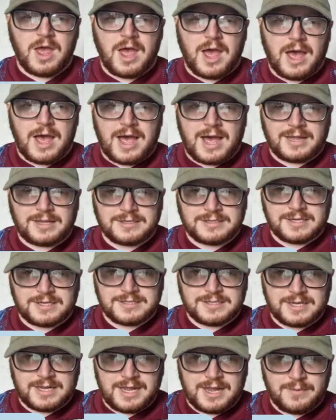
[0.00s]
Alan
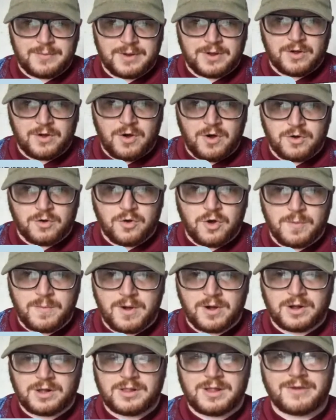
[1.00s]
says, here we go. Come
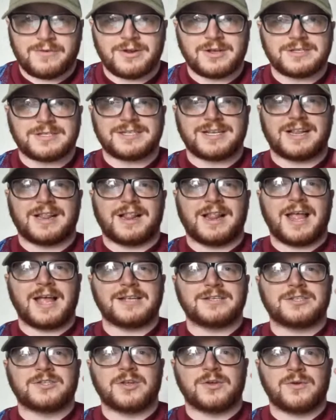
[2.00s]
on, Clarets.
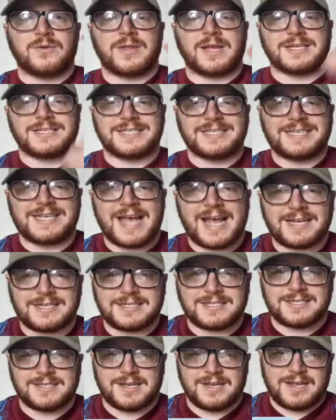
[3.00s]
Let's do this.
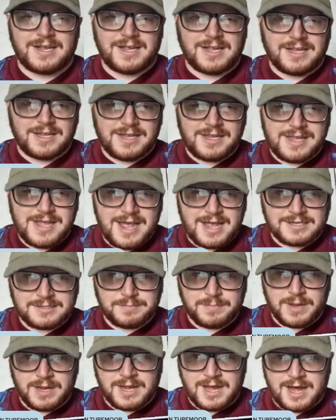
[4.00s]
Yes. Yes,
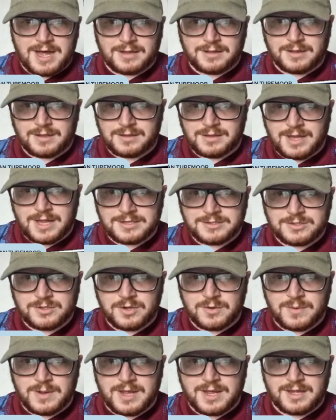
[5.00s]
Big Al. Let's
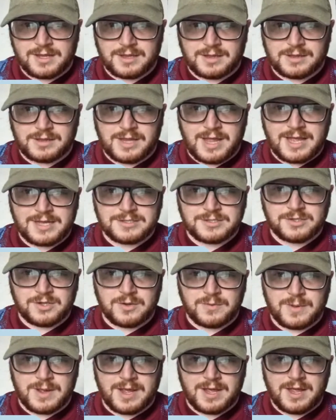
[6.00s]
do it. Let's
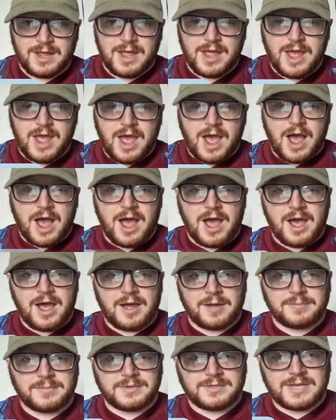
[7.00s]
do it.
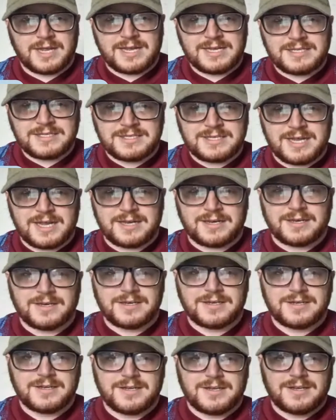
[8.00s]
Dean's in.
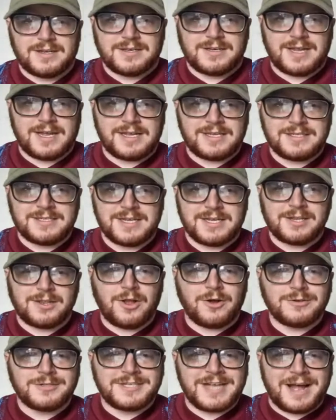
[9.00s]

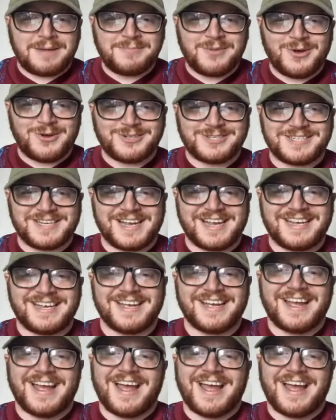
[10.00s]
Long time no see.